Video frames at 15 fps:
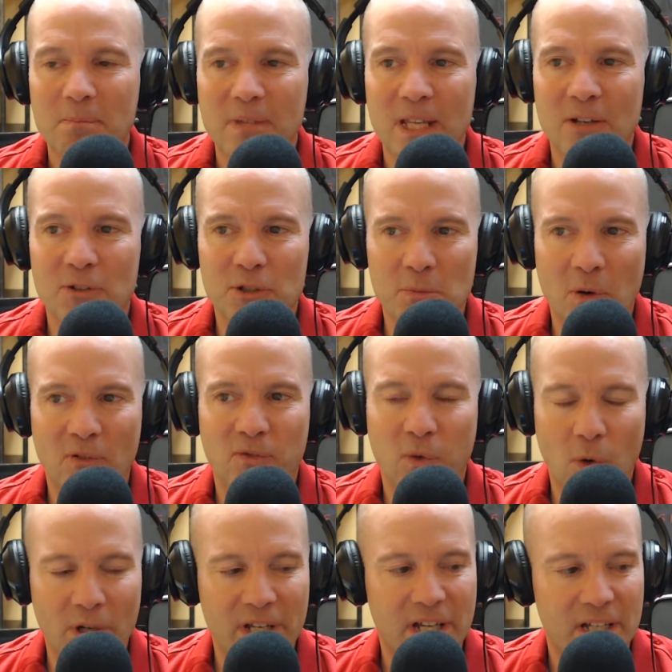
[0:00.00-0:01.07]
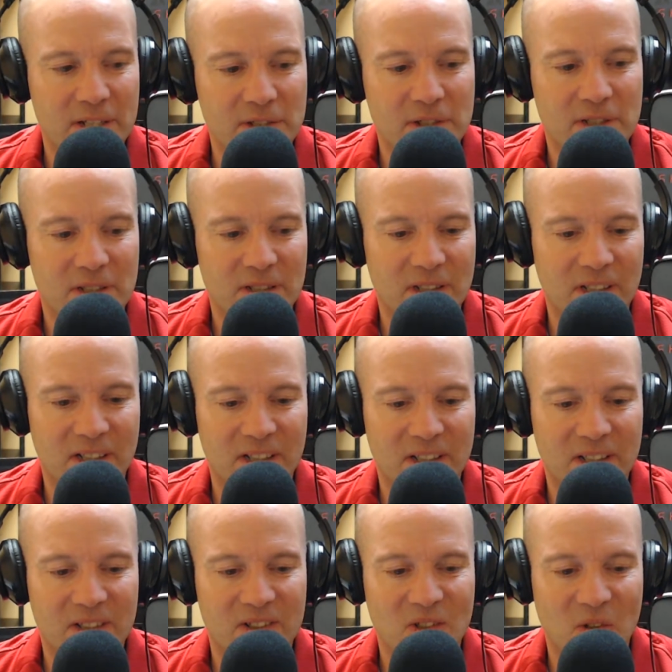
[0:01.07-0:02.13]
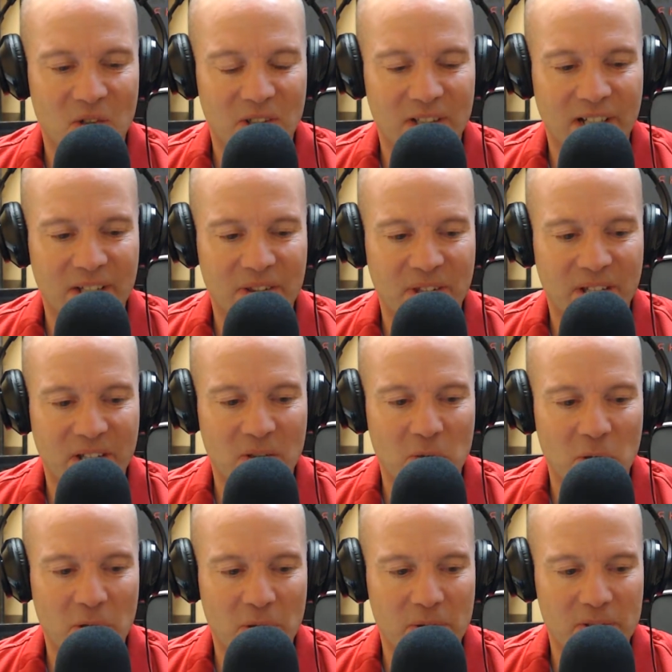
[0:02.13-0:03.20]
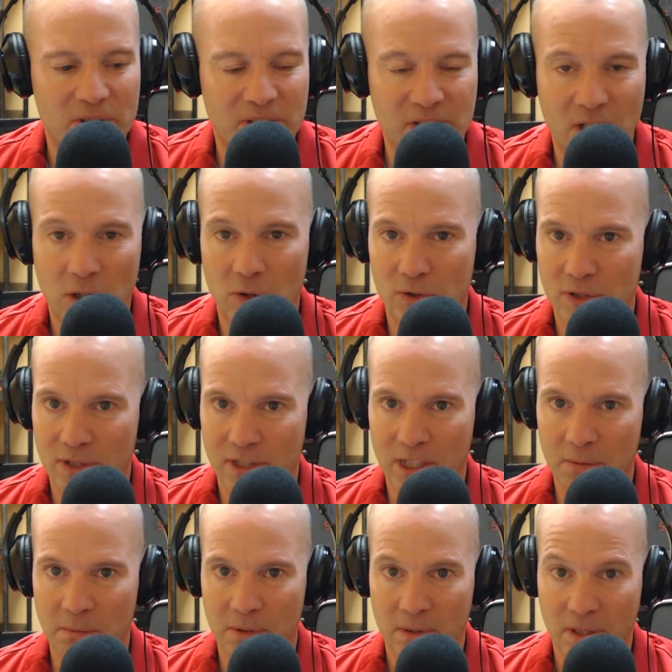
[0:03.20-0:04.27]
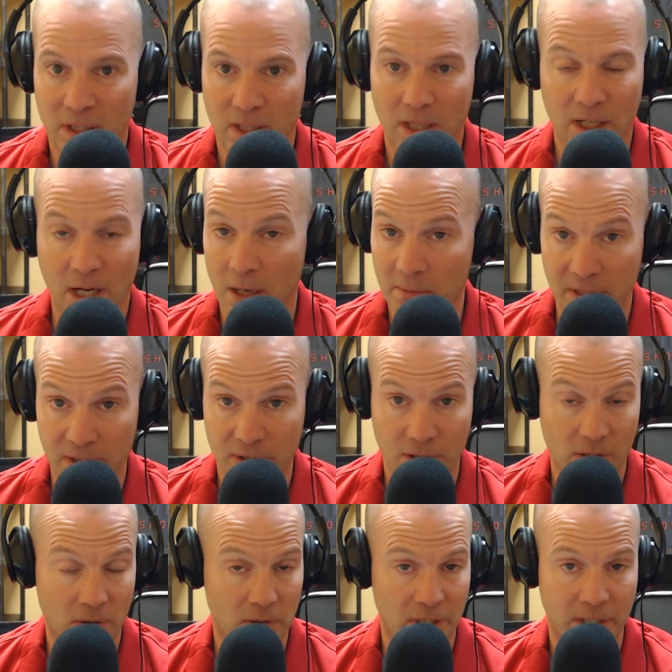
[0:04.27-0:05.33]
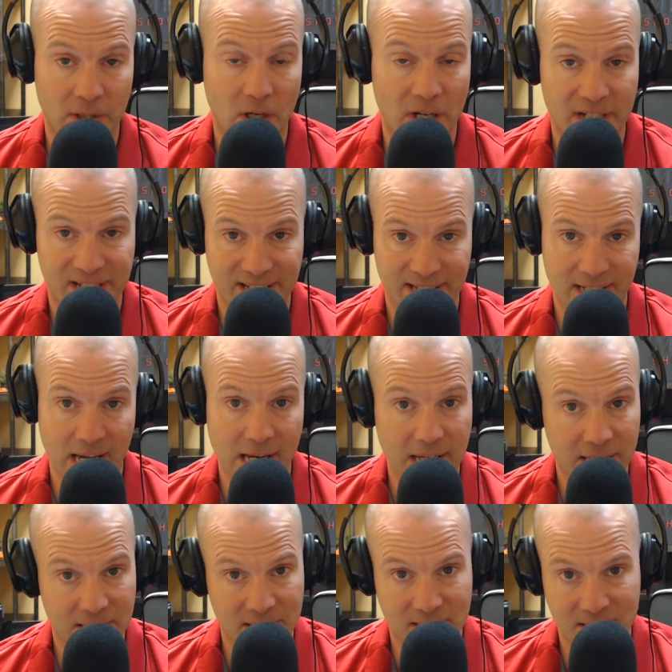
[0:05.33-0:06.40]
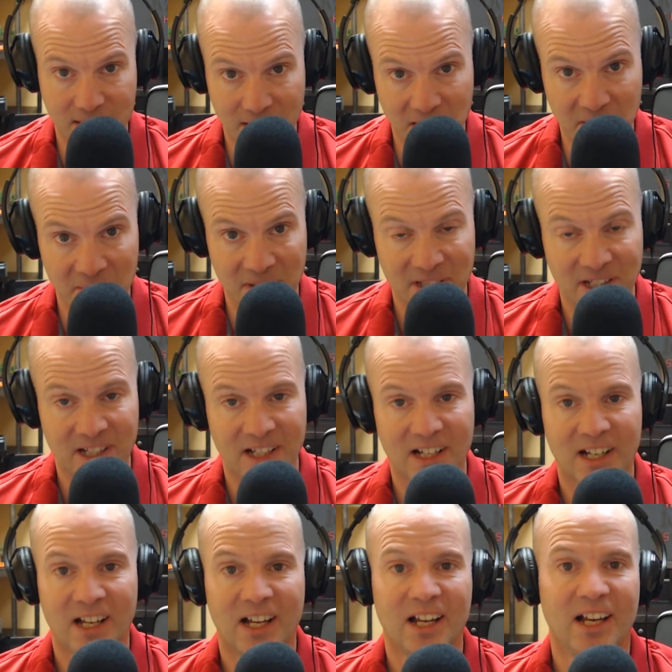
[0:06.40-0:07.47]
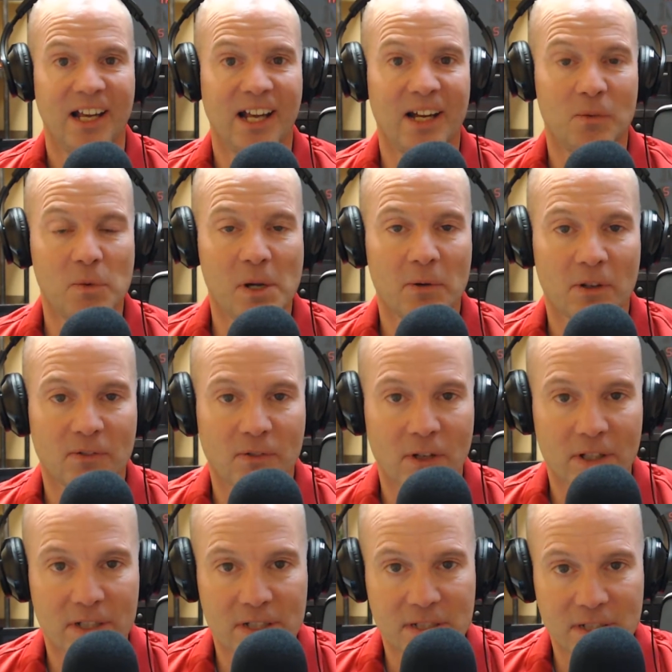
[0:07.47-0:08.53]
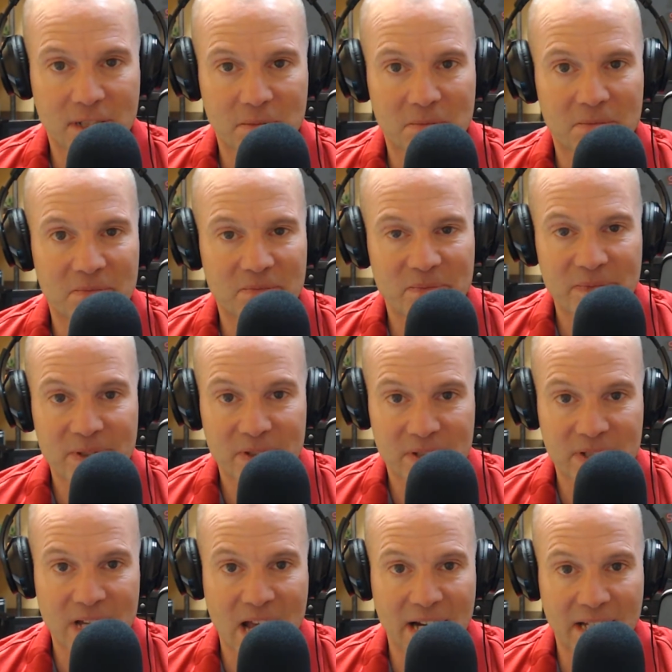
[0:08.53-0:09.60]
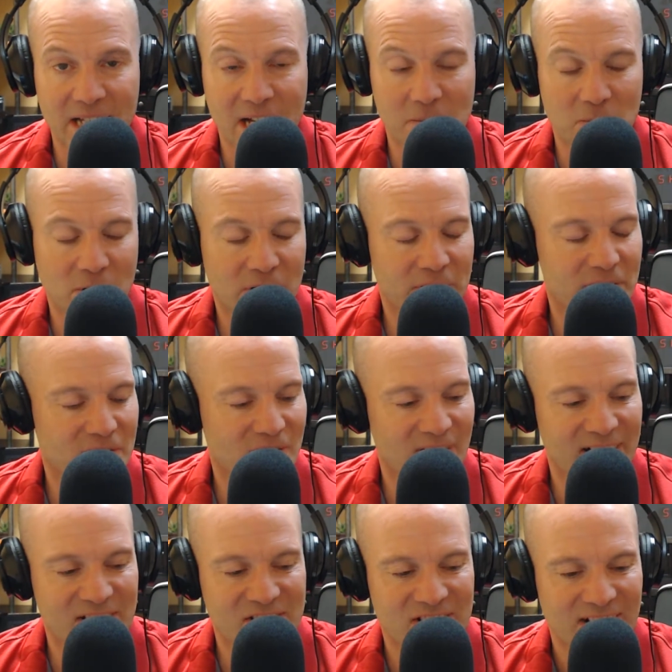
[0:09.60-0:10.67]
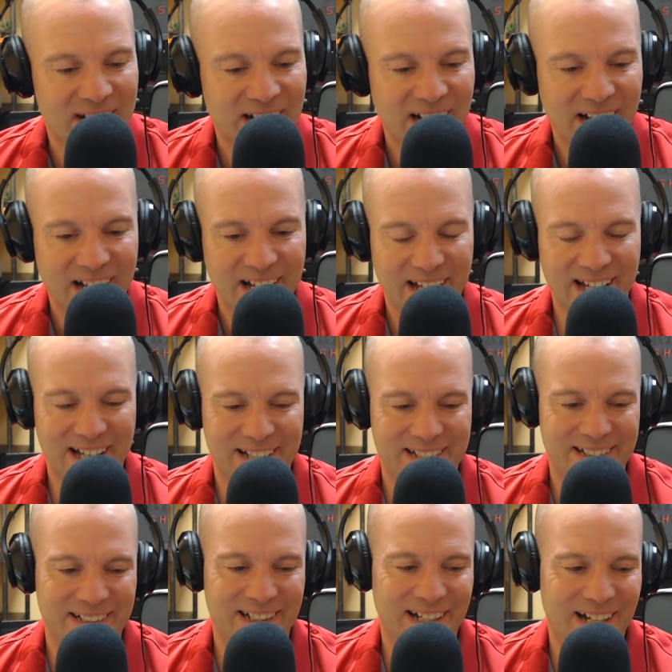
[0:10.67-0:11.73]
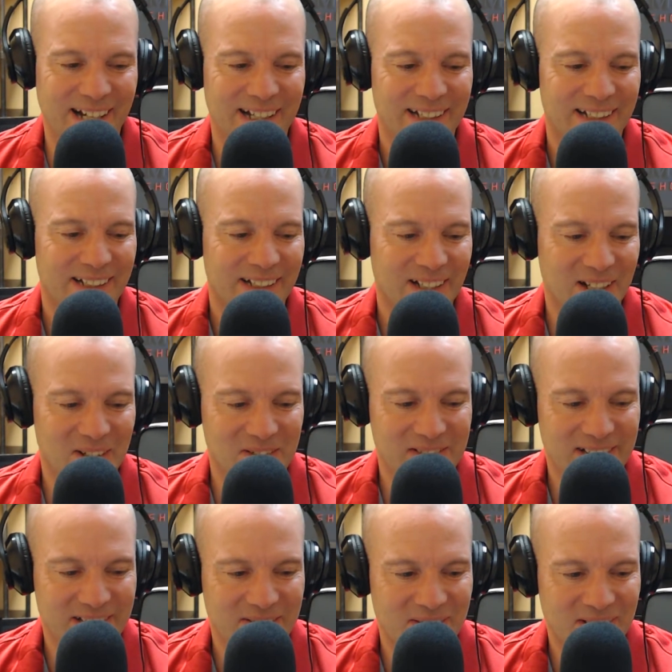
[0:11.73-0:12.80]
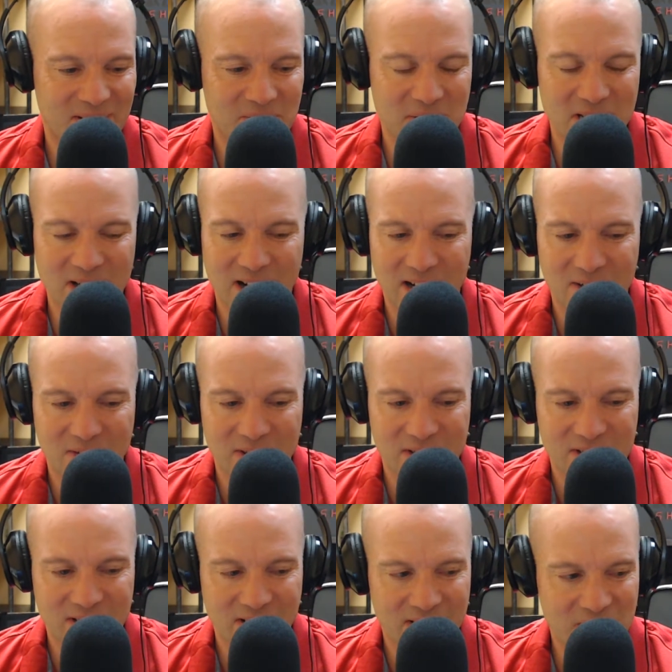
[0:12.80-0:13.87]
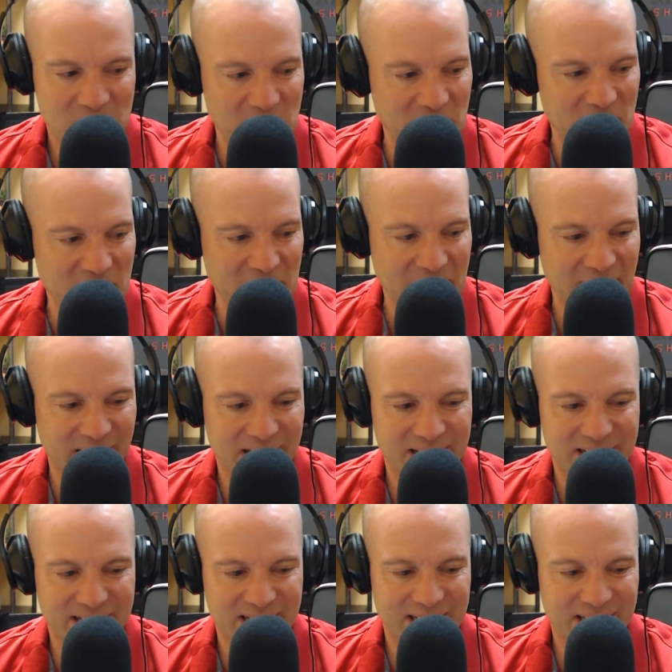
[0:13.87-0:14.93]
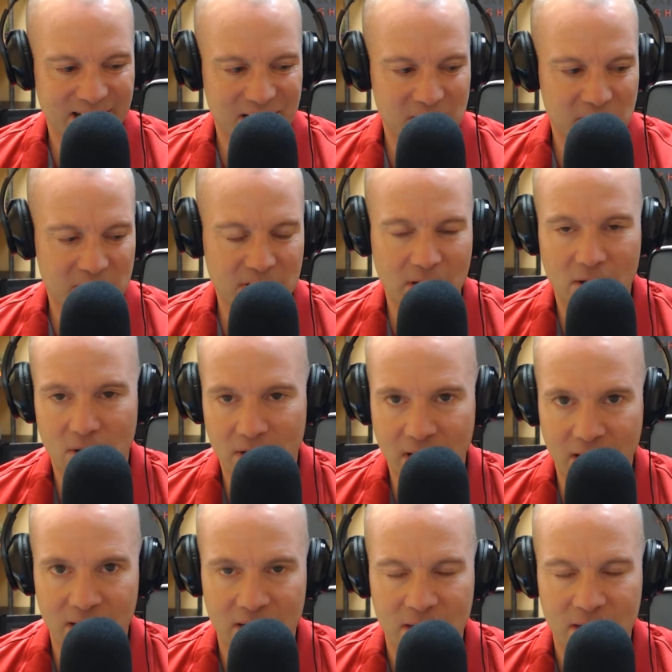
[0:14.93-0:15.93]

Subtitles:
it was about 4 days total, I think, with 0 sleep. And I mean 0, like not a second sleep. And we were falling asleep standing up. We're in the trench, and we'd be talking with each other. And we say, okay,